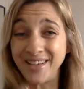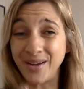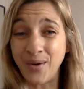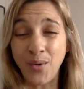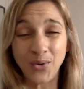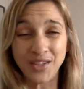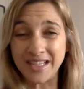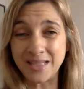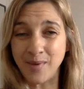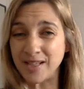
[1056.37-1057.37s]
holding
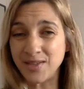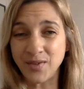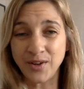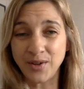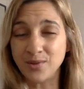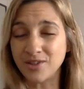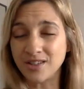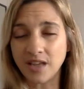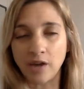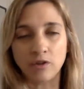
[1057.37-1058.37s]
space for you
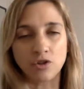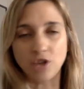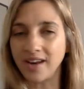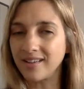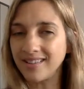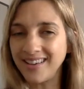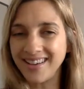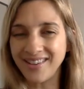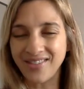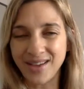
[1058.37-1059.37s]
just energetically
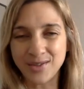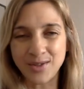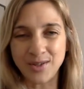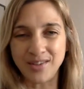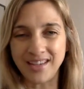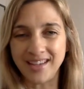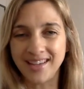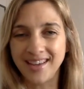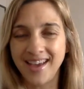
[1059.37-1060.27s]
if that's what you need.